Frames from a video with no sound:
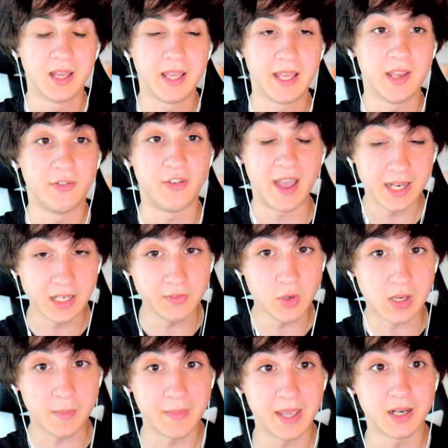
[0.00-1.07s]
If any of you
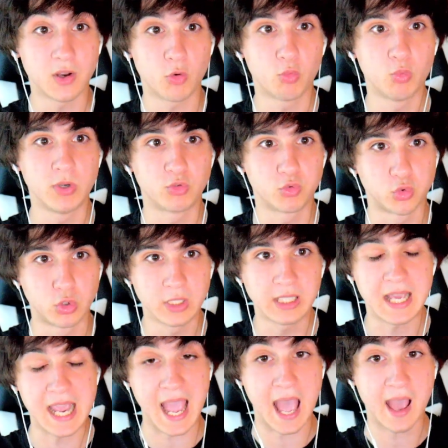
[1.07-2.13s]
come in with
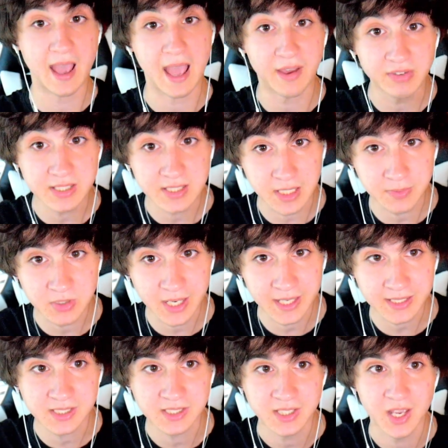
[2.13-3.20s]
really heavy subjects